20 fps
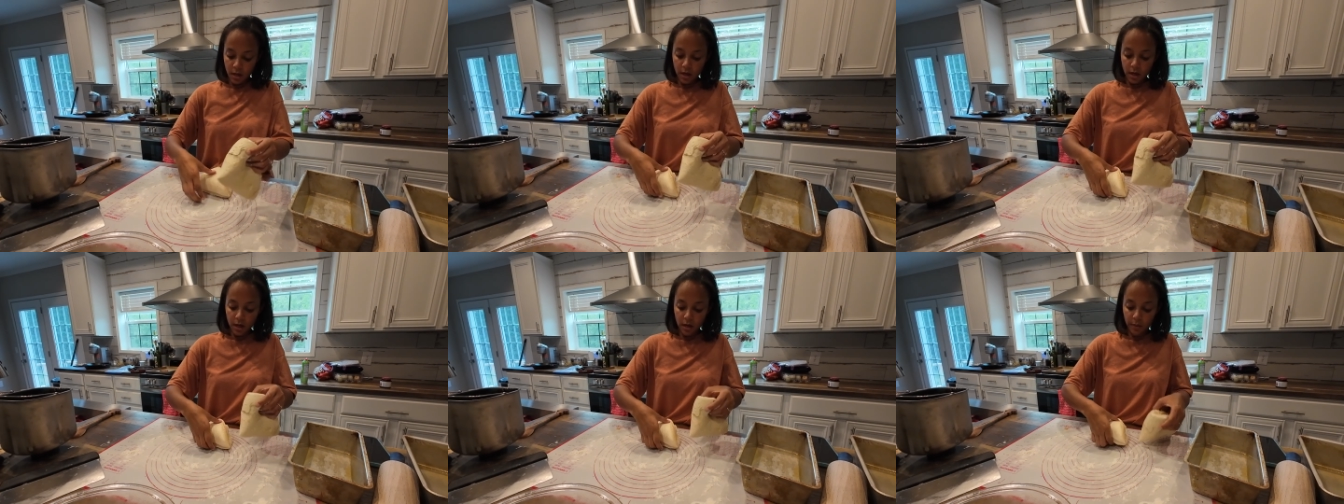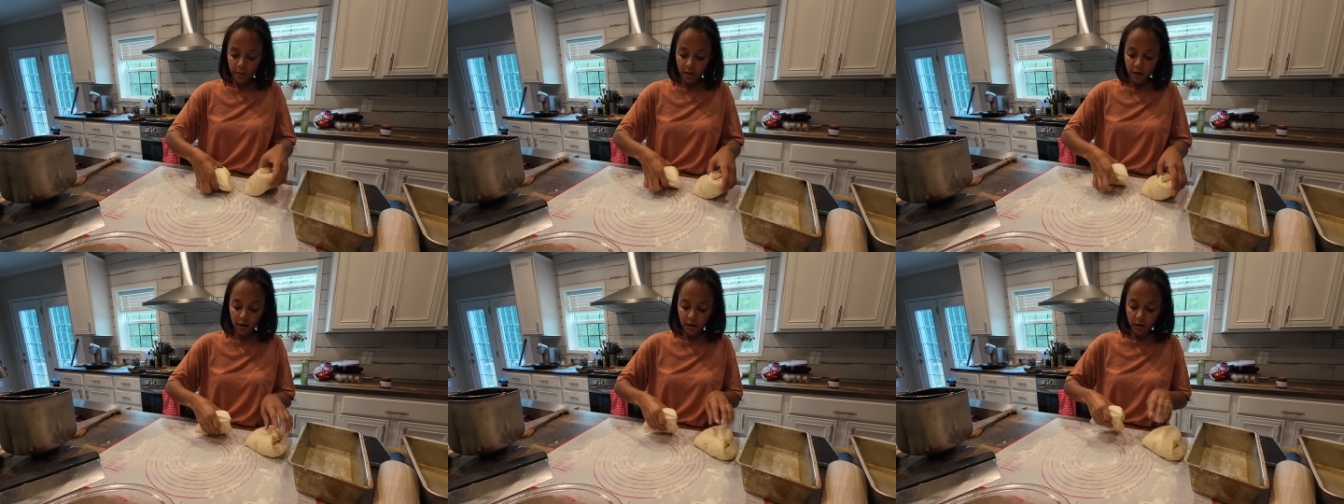And
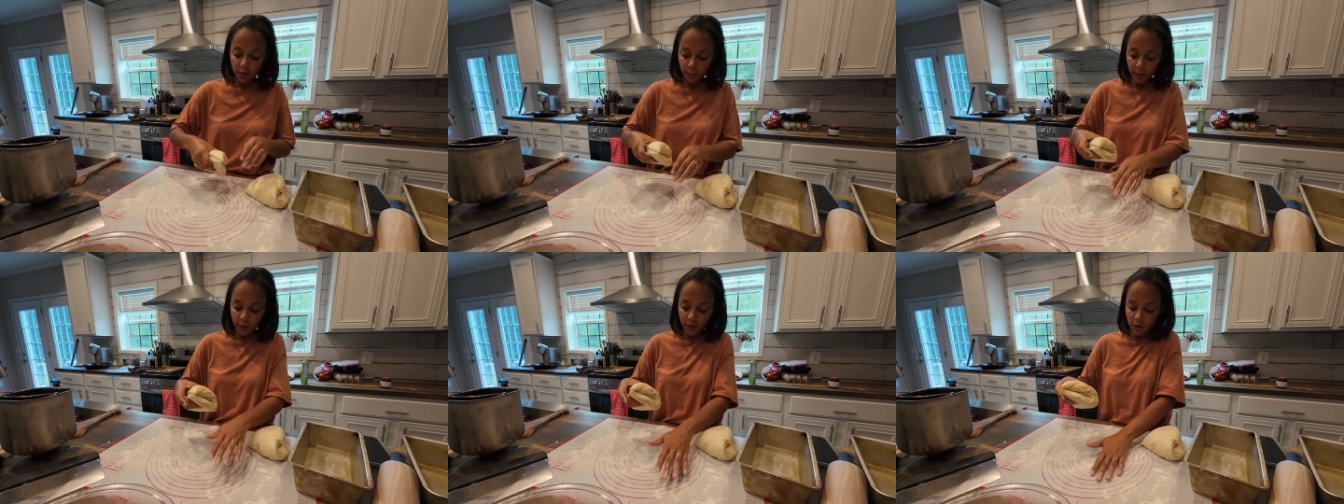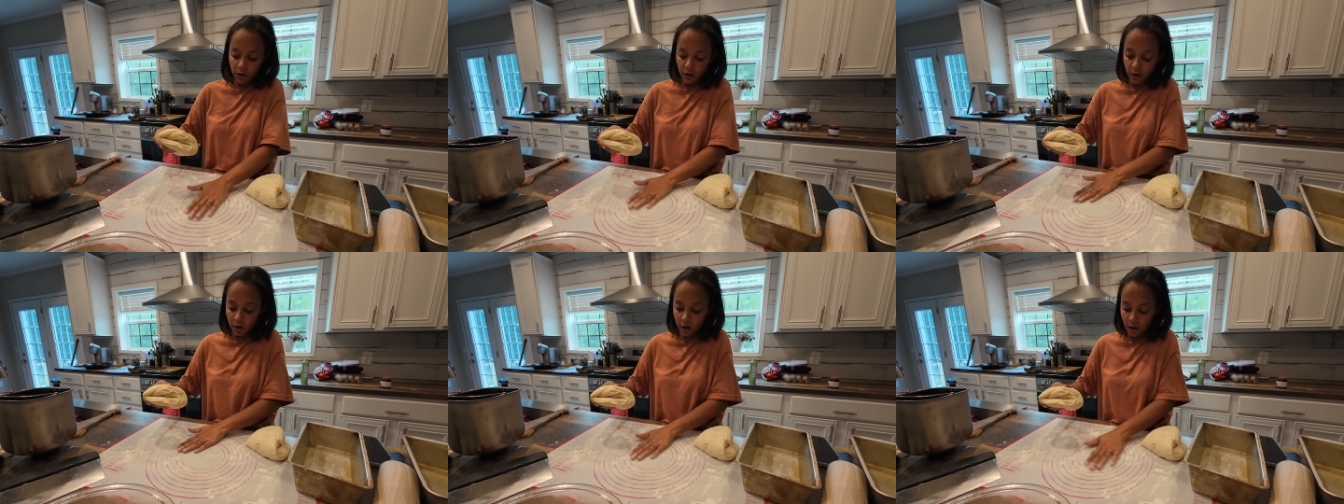then we
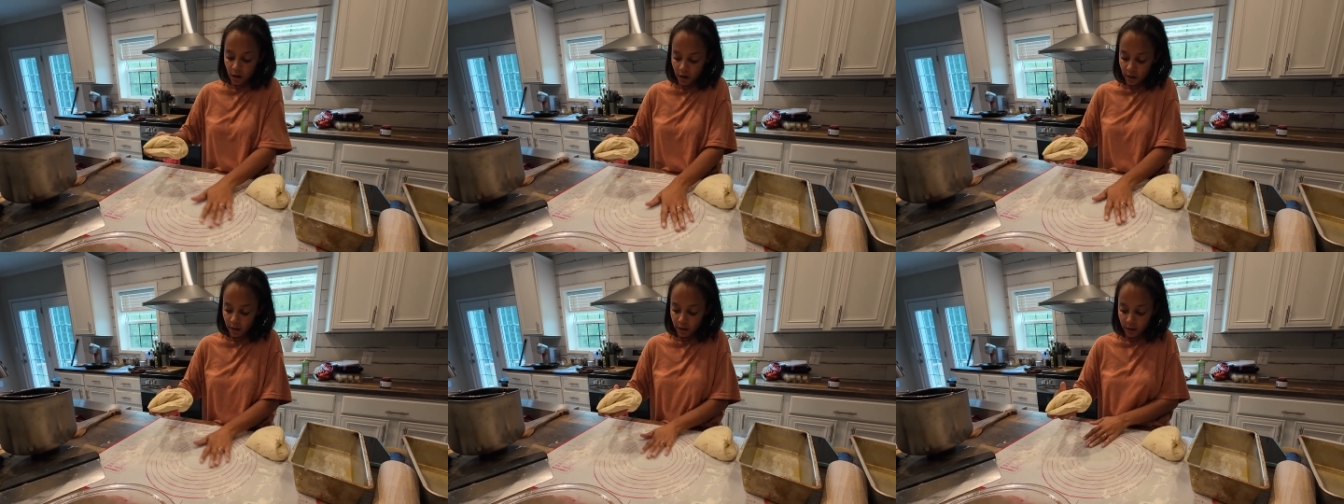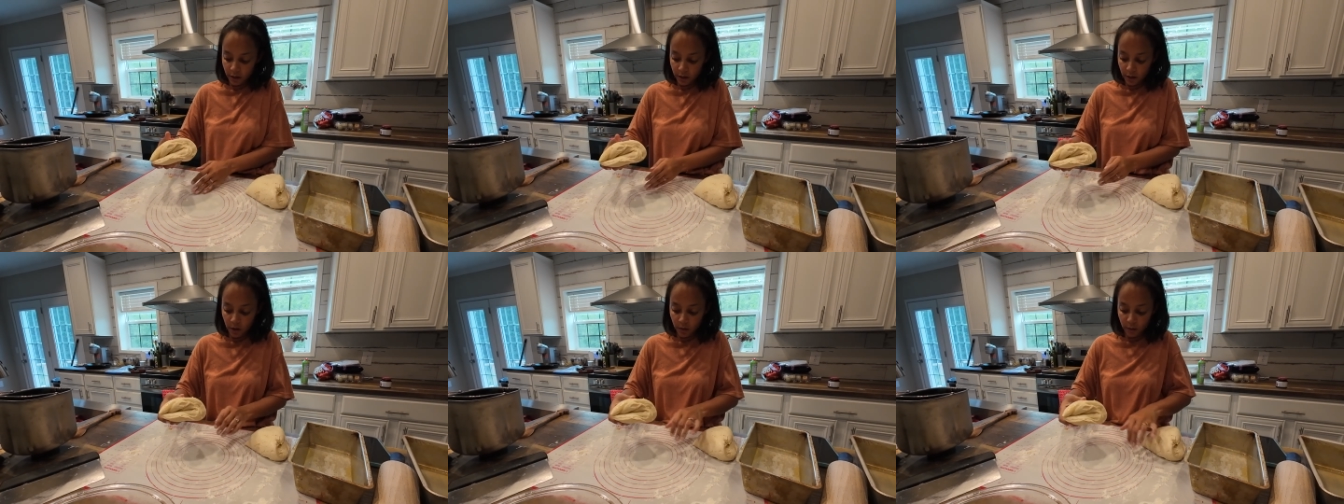
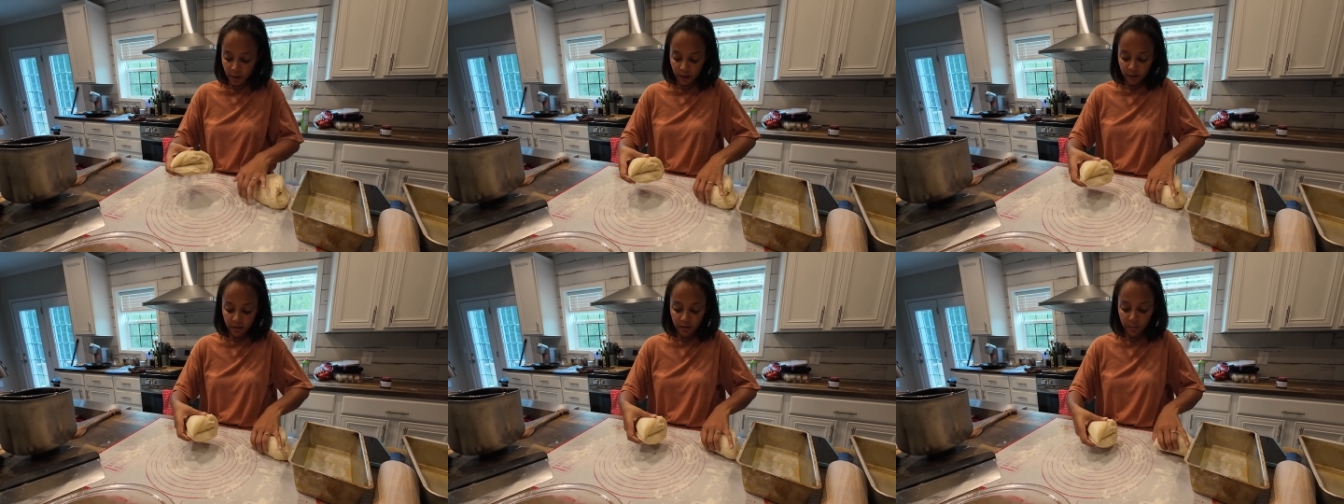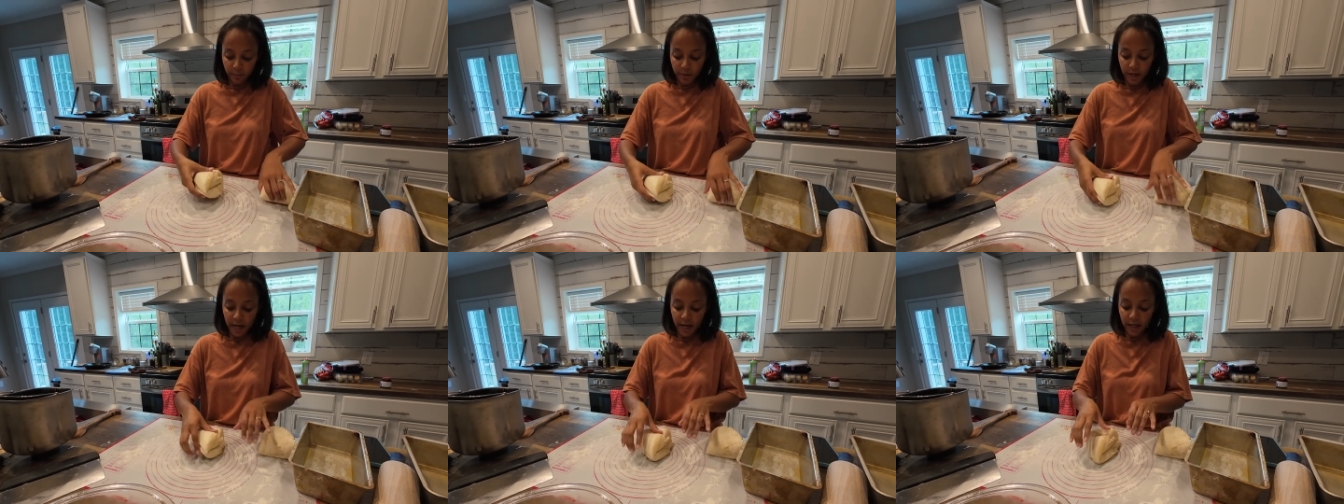are going to
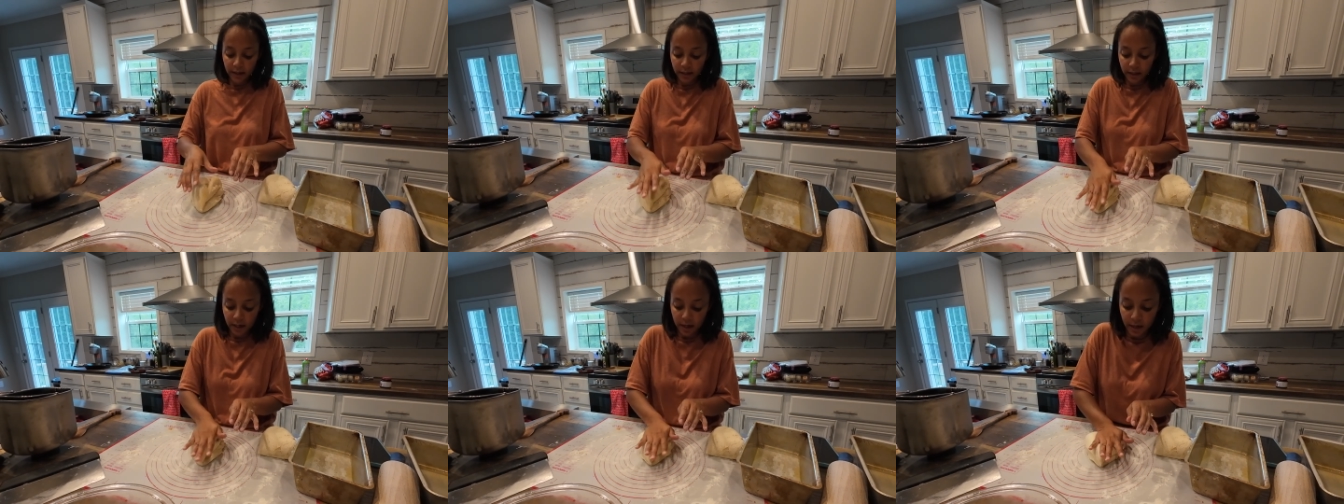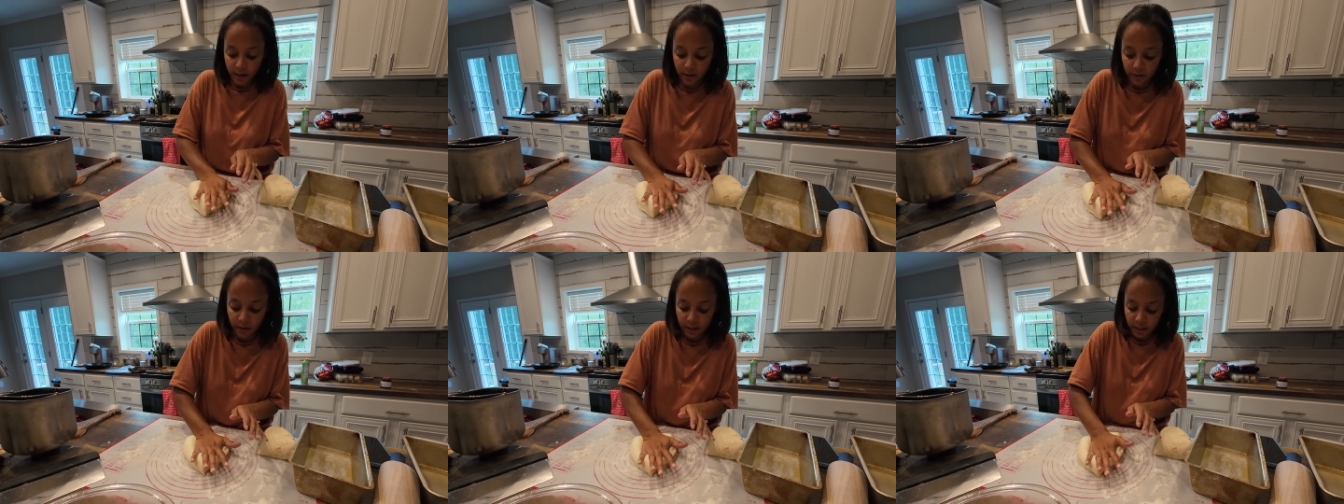pat
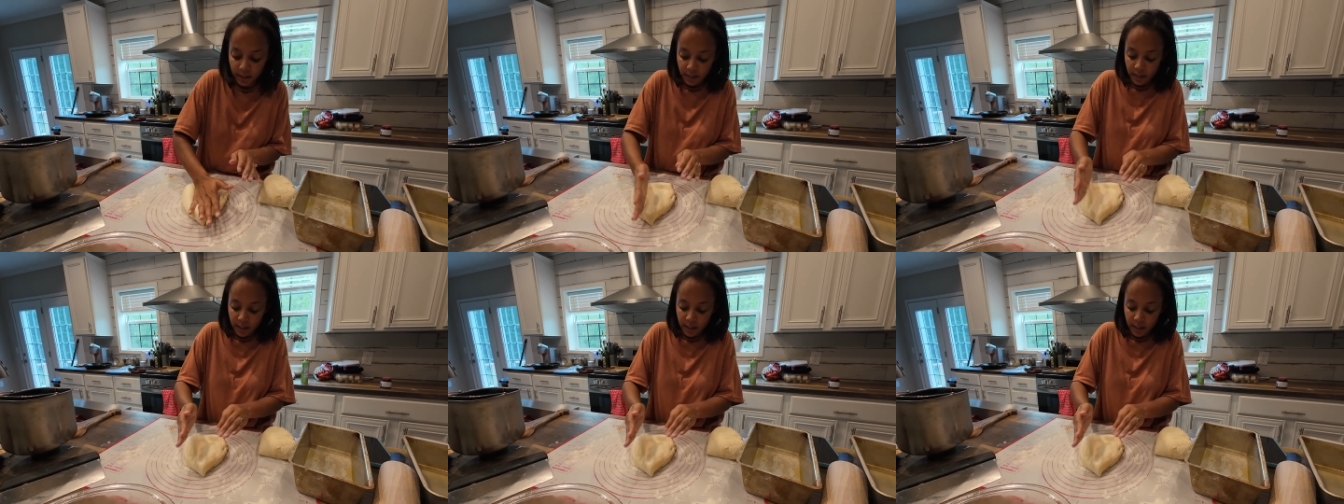down